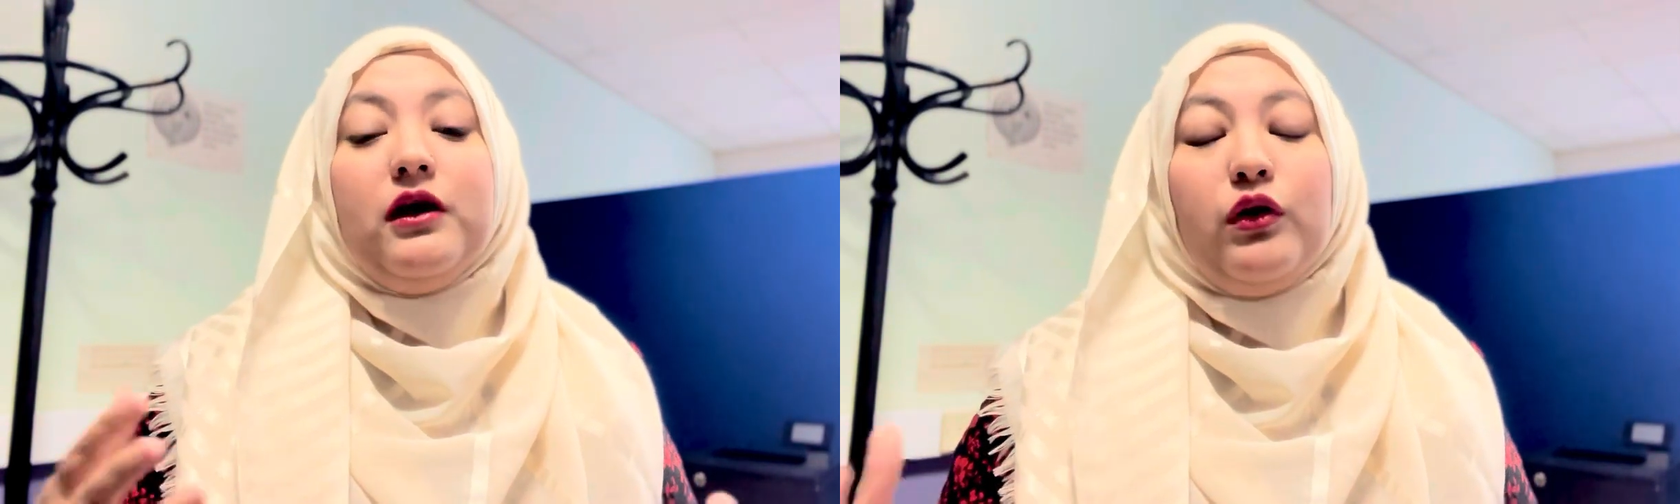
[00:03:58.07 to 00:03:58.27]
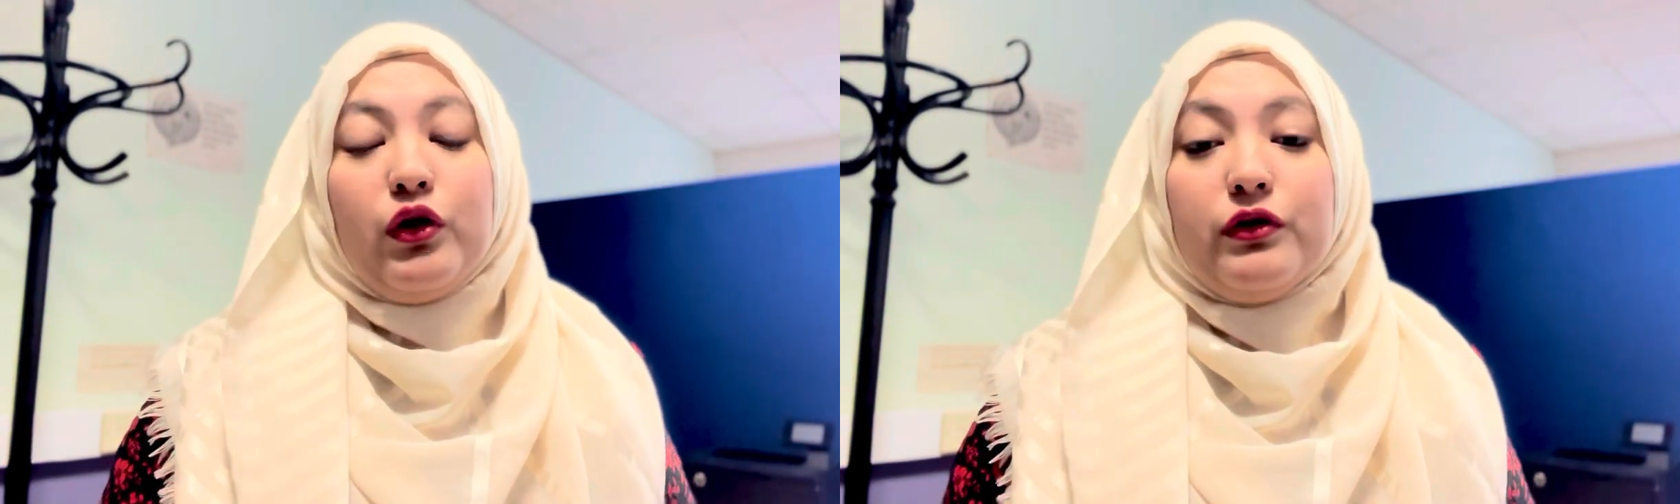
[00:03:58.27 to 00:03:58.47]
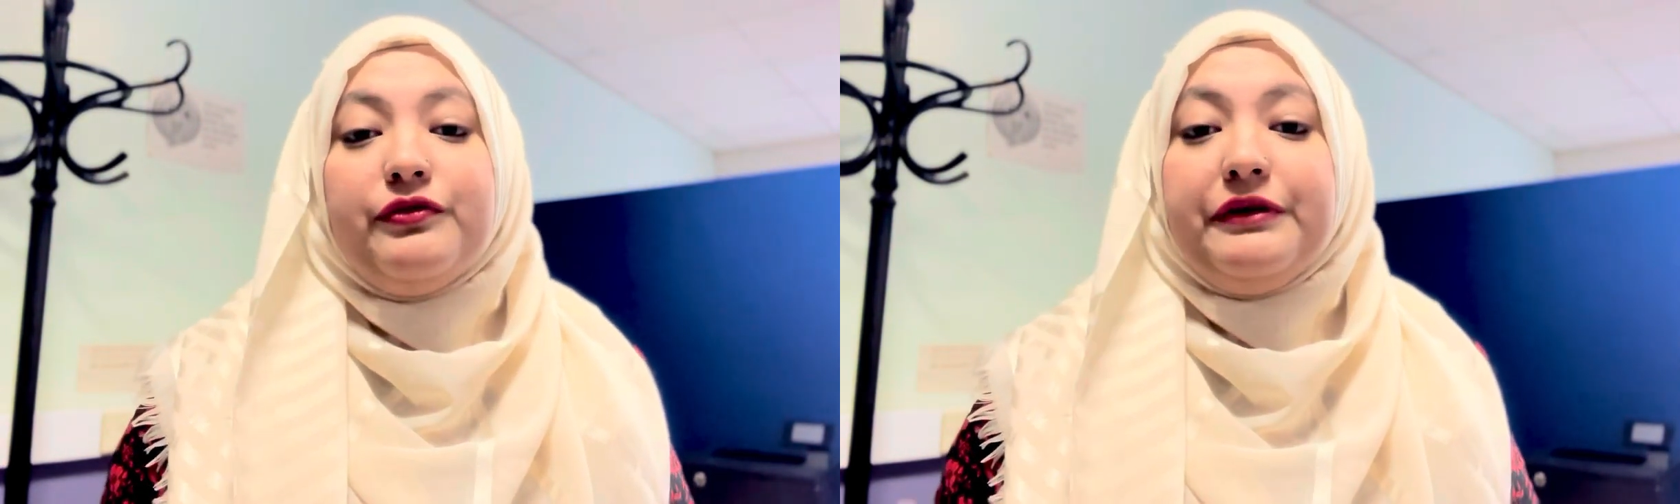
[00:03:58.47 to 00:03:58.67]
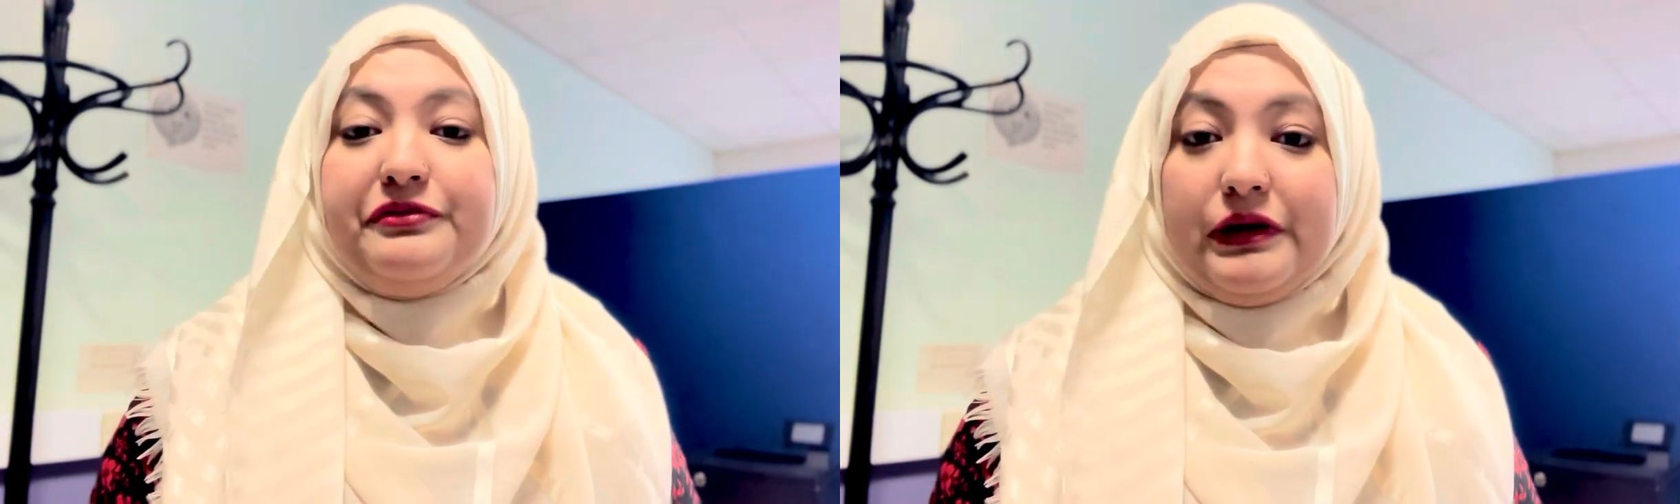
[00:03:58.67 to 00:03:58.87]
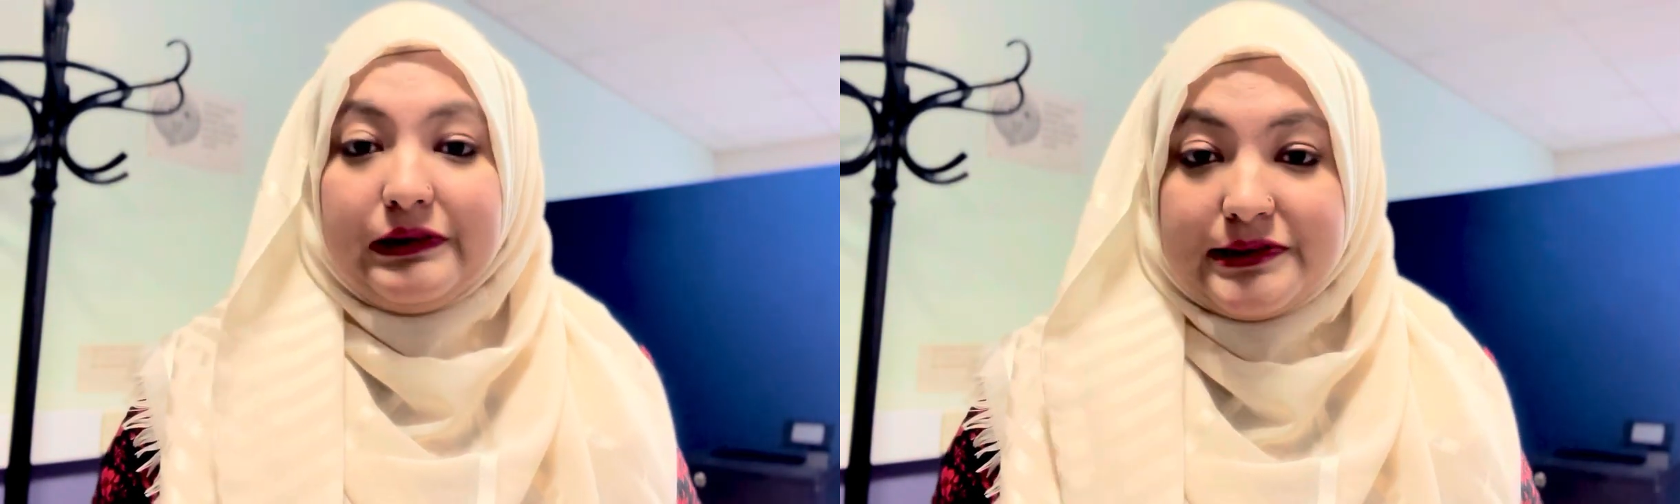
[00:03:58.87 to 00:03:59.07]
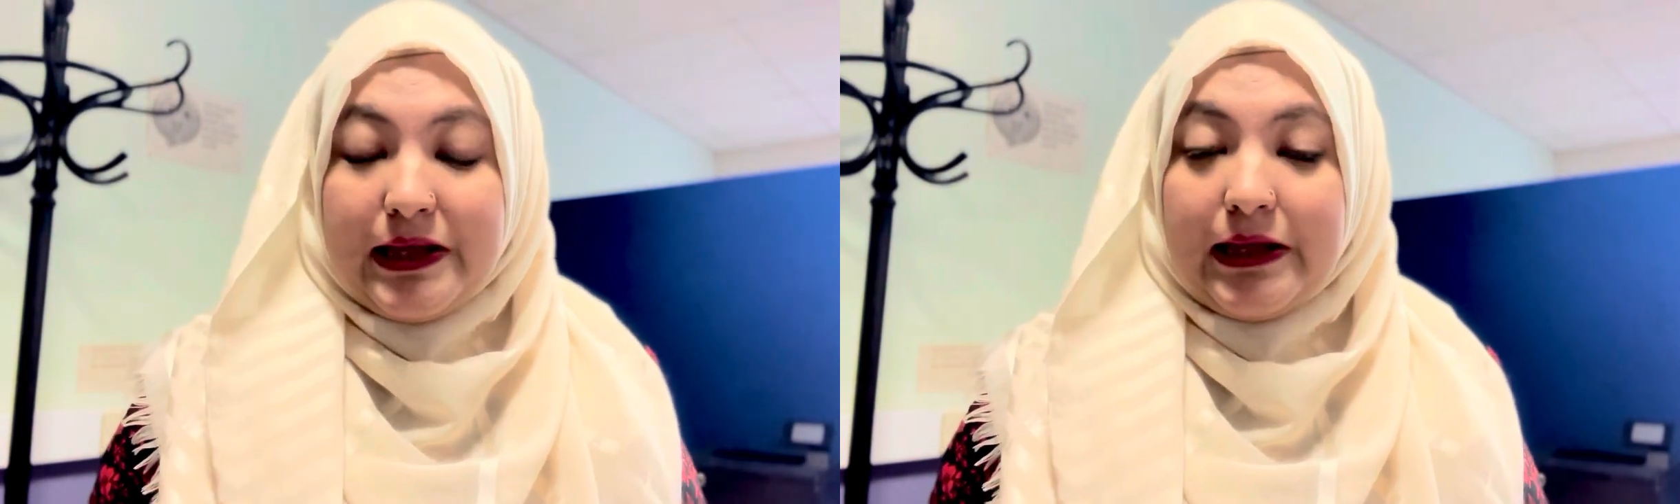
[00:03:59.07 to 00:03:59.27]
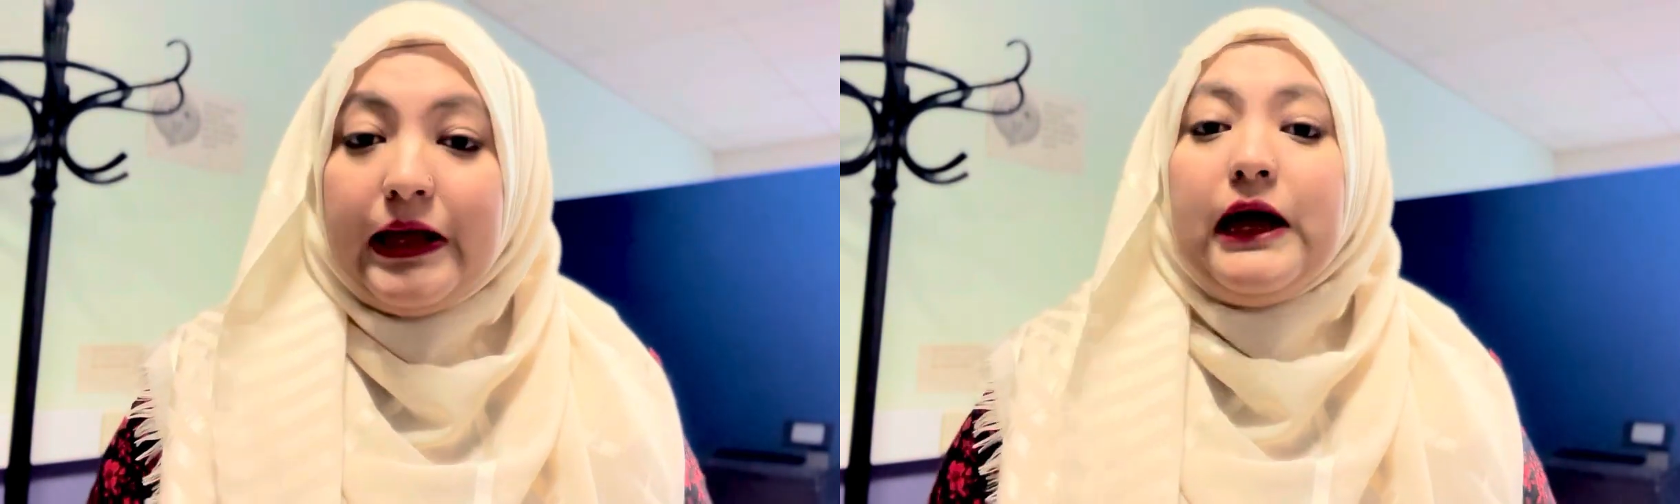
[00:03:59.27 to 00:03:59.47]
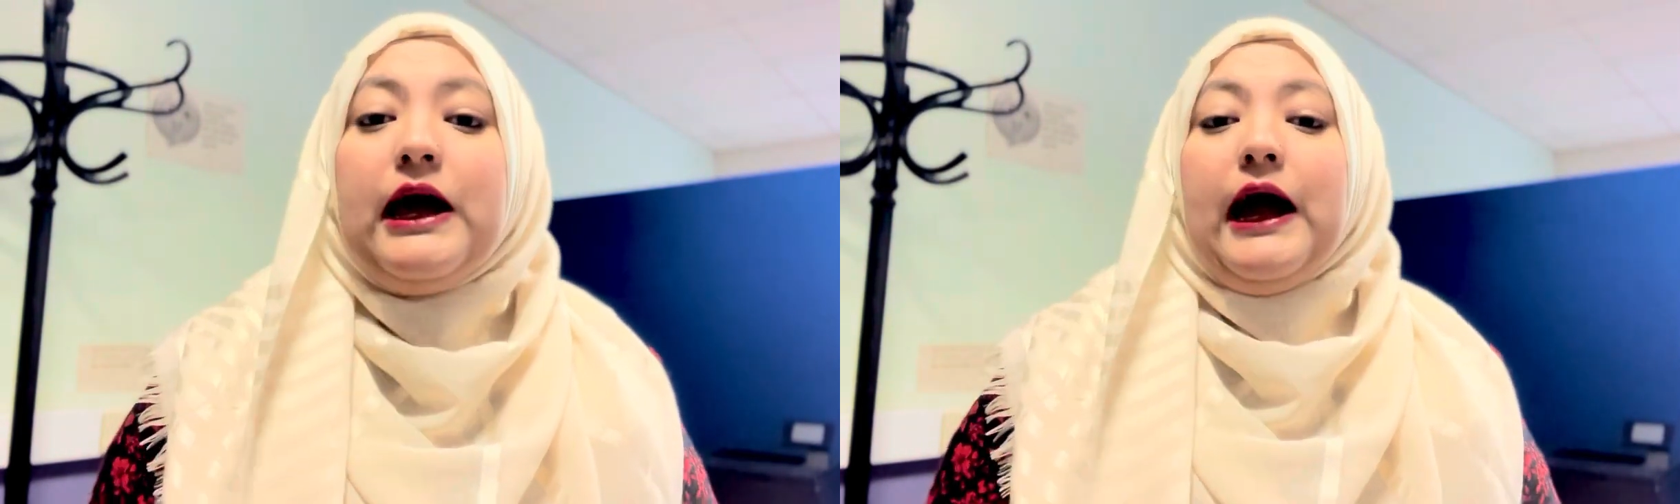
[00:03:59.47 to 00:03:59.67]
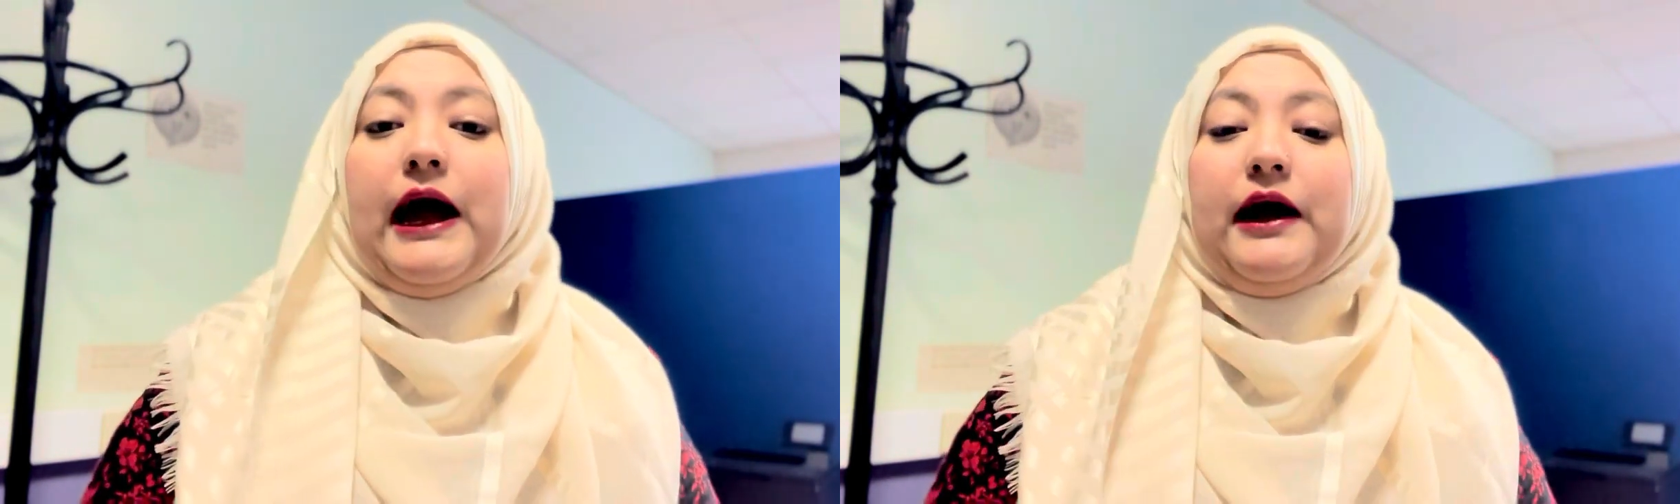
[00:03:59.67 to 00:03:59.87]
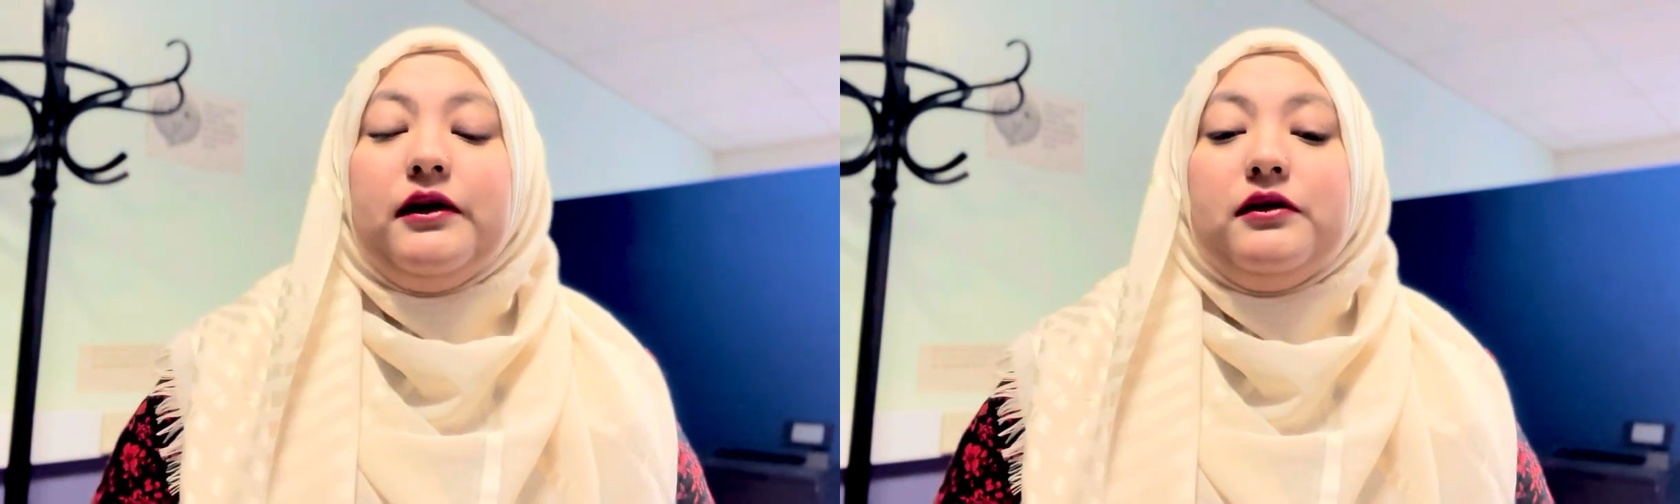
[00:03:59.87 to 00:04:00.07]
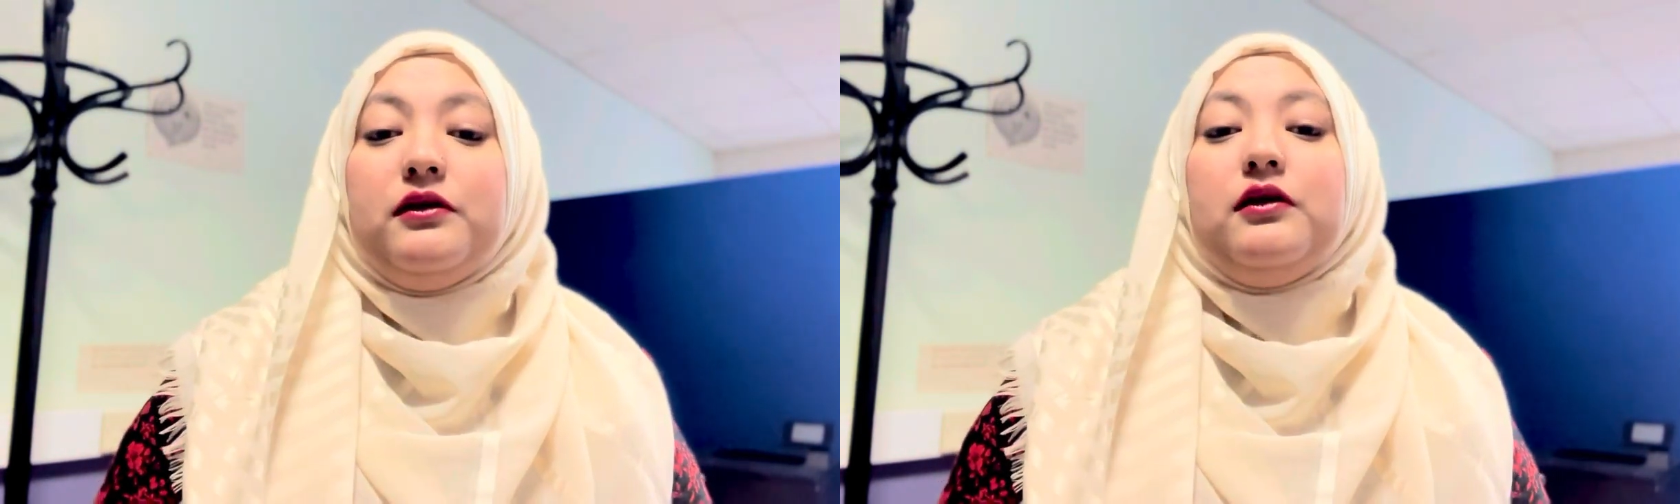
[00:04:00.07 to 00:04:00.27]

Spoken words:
a lot of referencing and